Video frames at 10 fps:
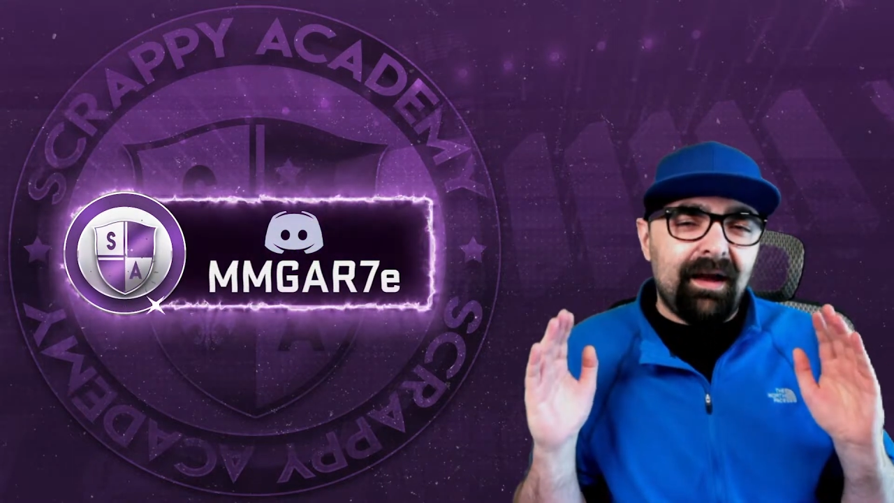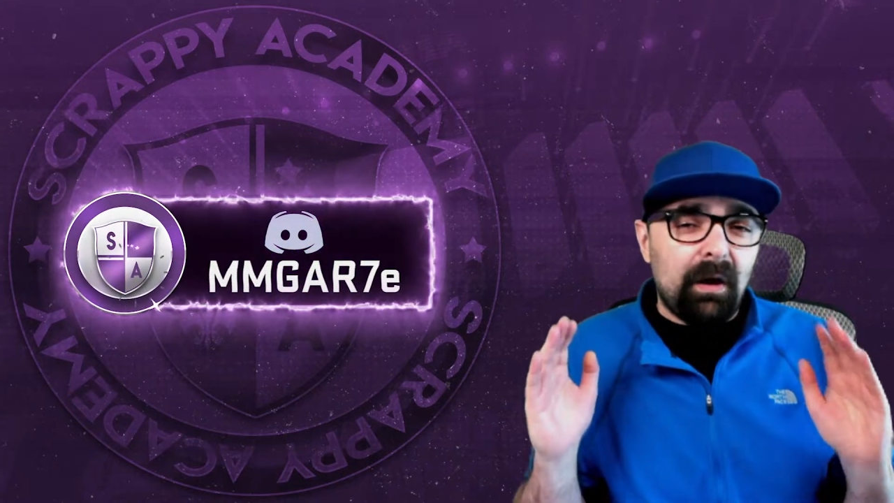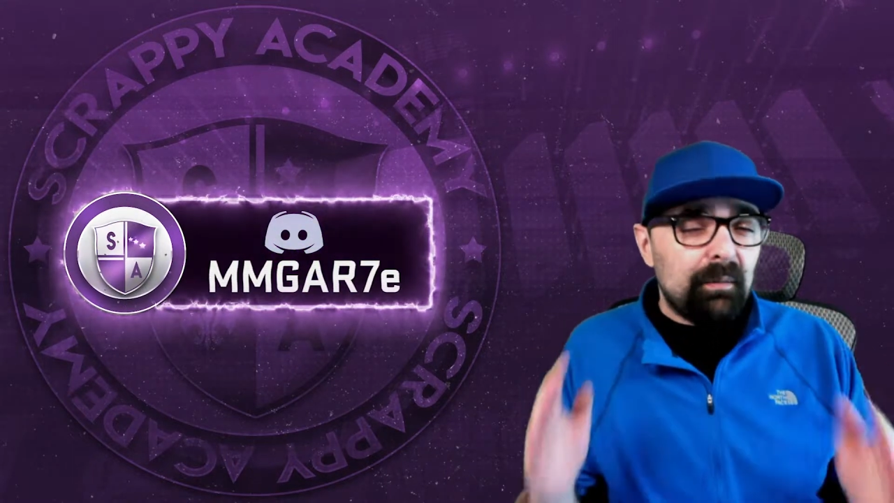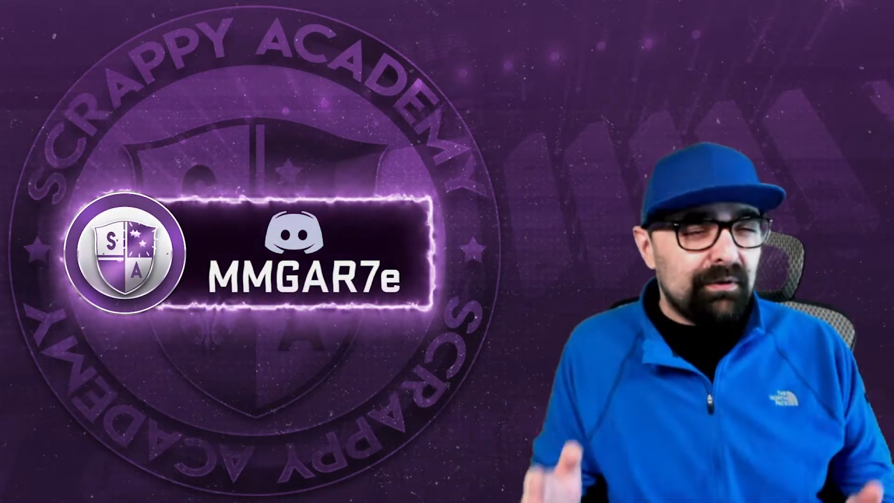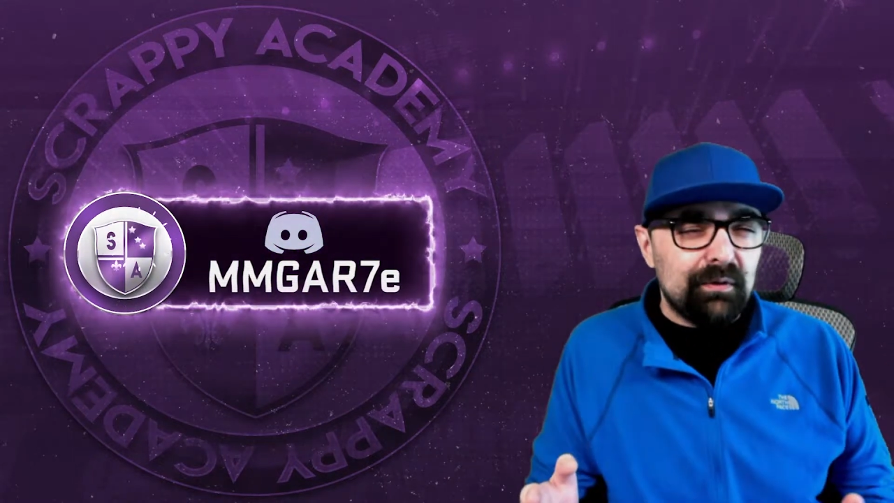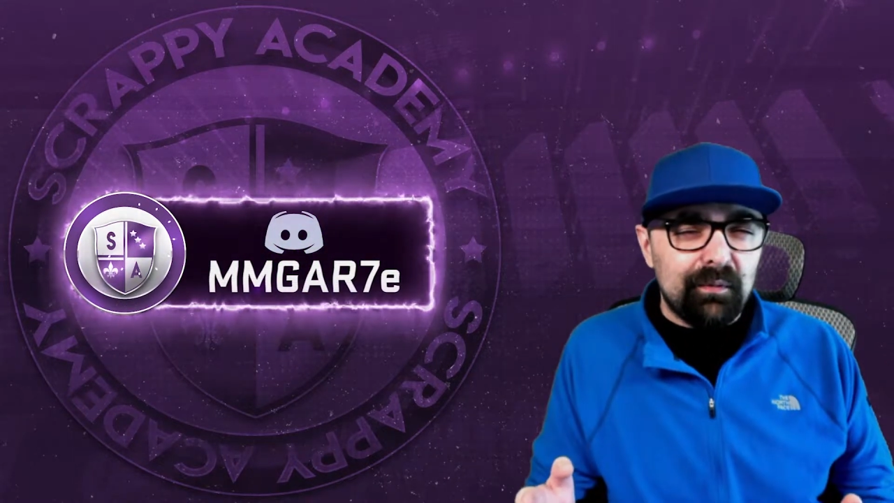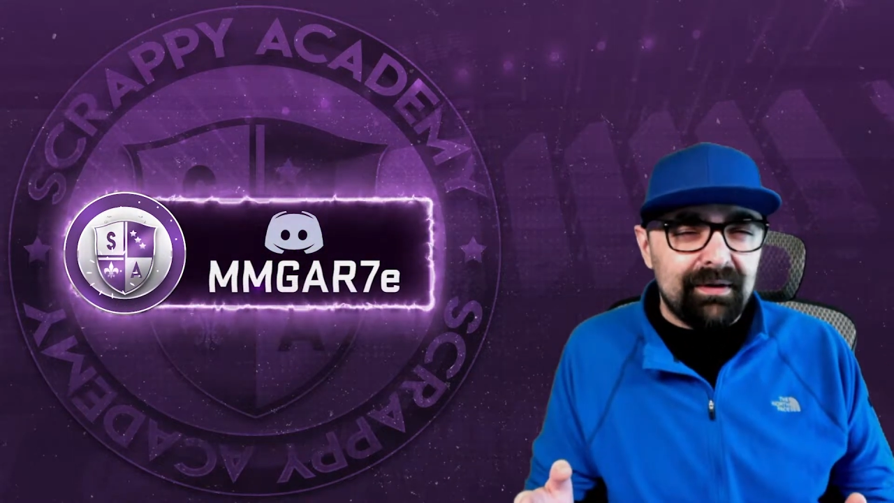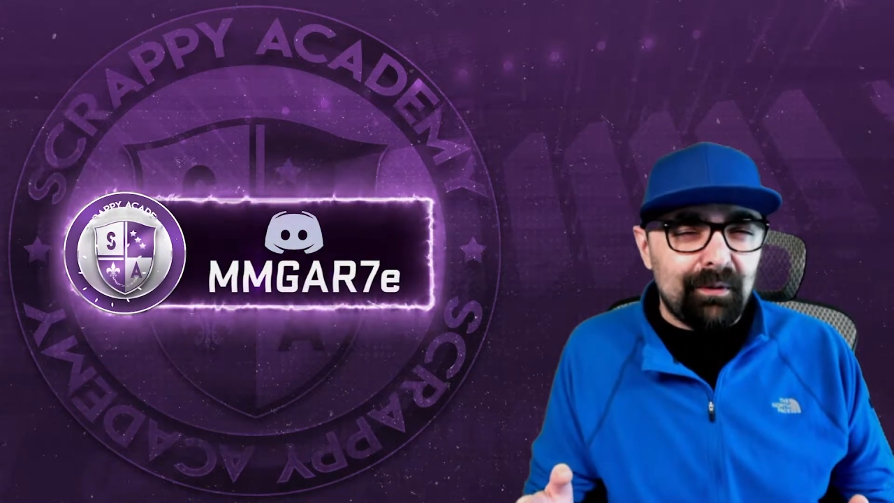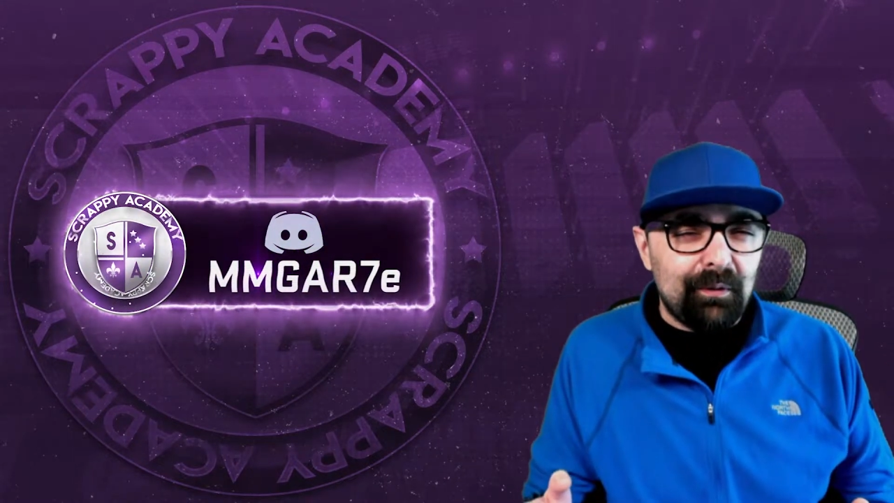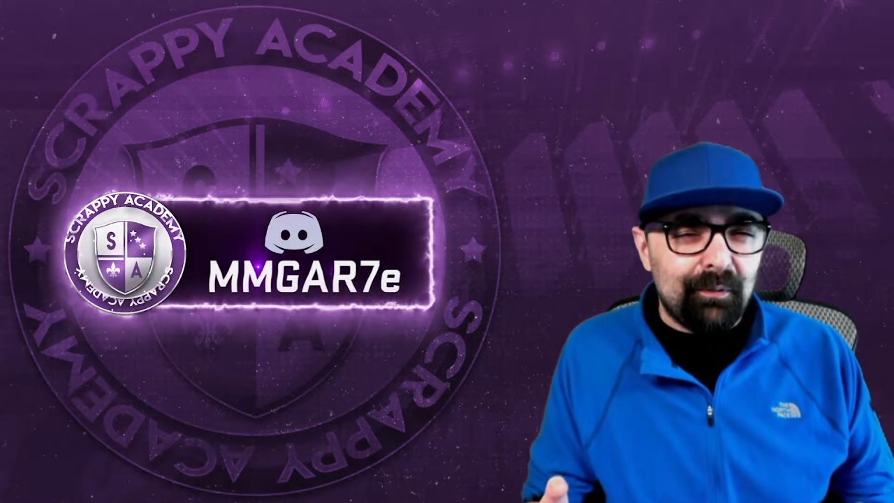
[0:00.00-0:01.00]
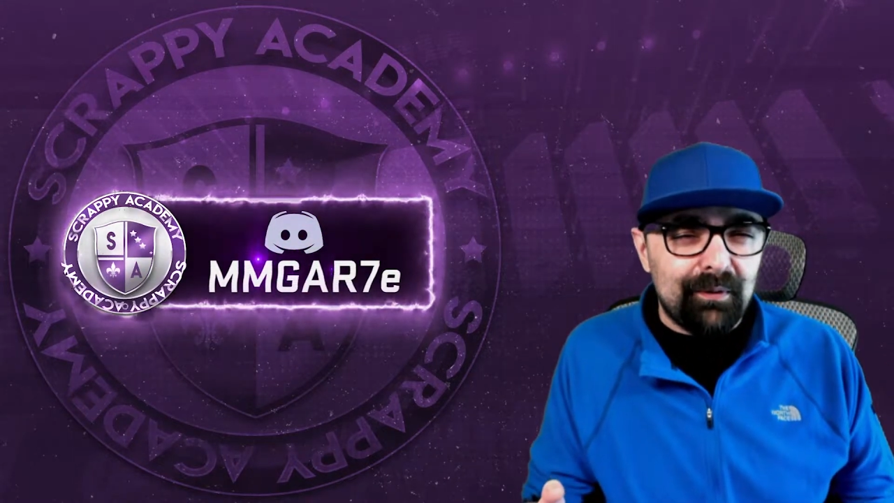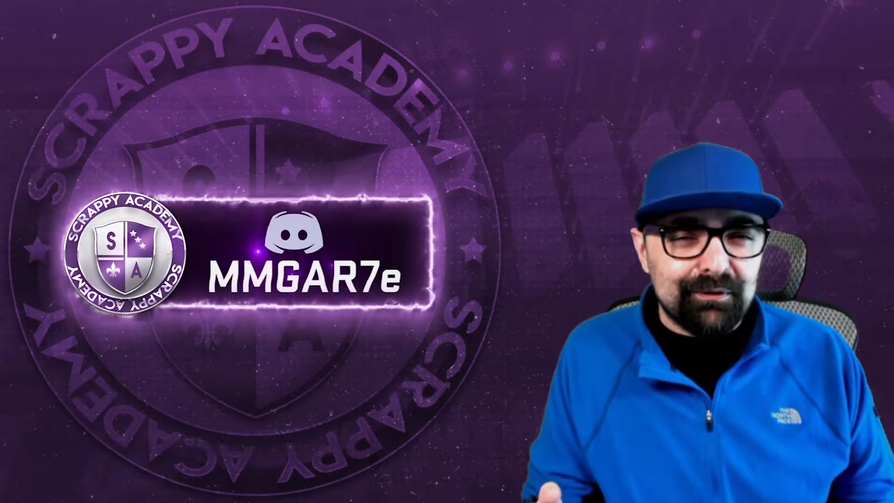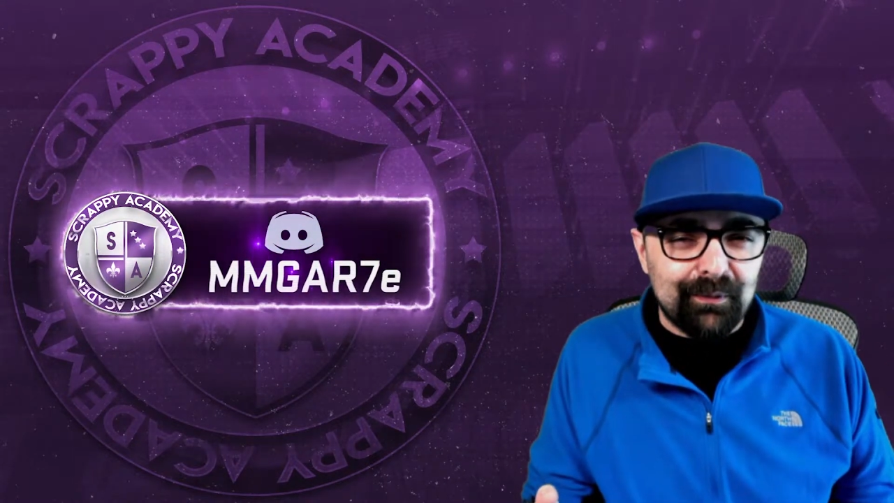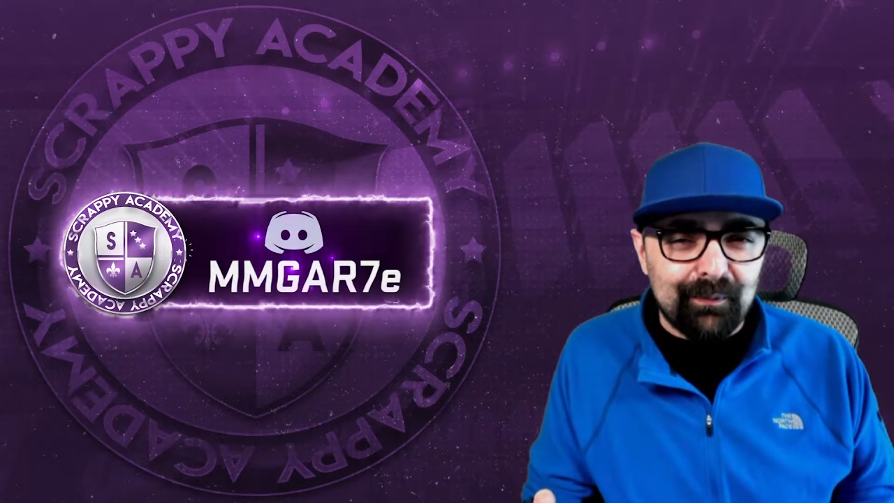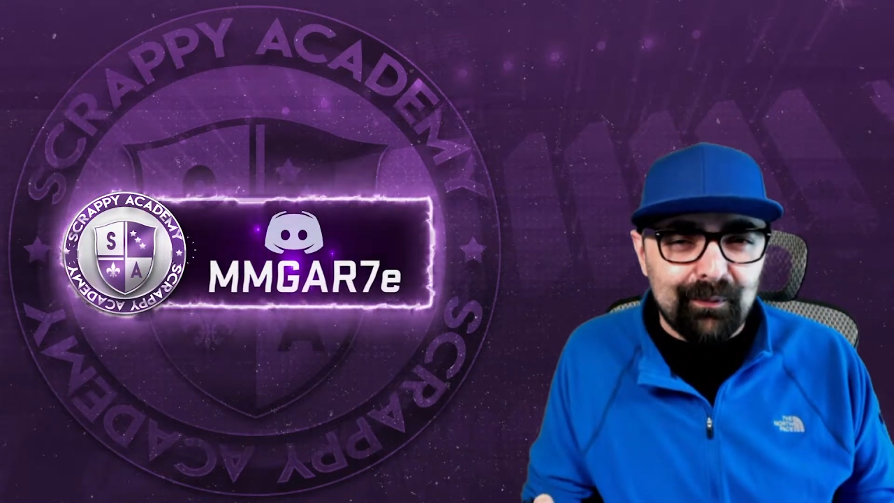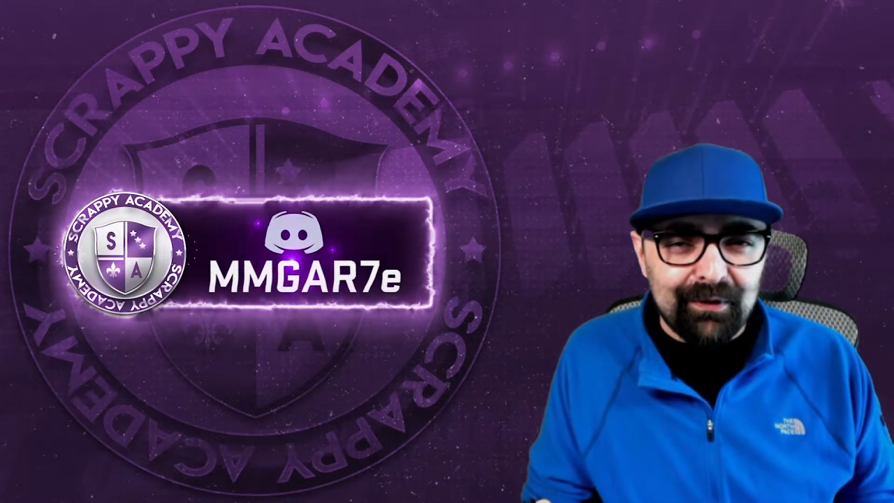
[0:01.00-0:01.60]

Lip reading: I hope that you win a whole bunch of